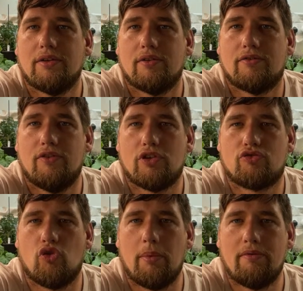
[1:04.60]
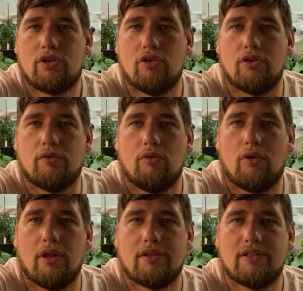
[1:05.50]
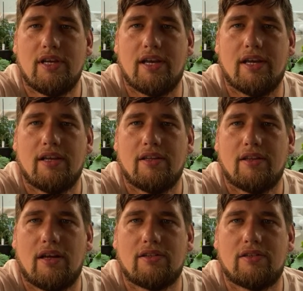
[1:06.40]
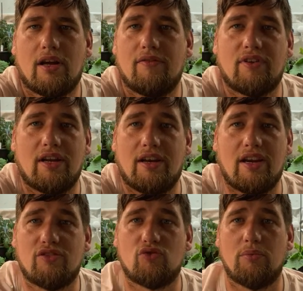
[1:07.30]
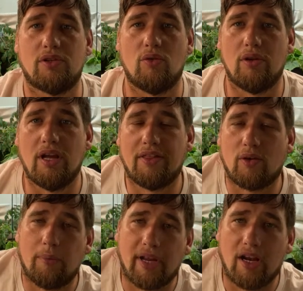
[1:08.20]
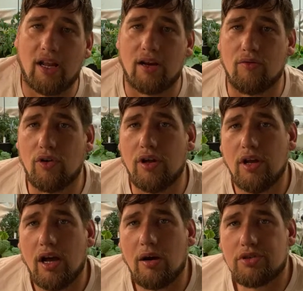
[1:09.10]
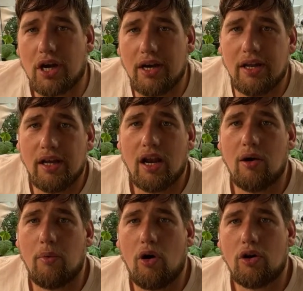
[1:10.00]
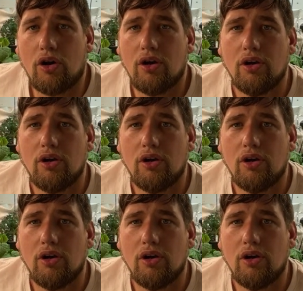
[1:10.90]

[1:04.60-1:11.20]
First strawberry cutting, oh that's I haven't gotten any strawberries at all. I think we'll mean later on. Oh Jan, hello Mark.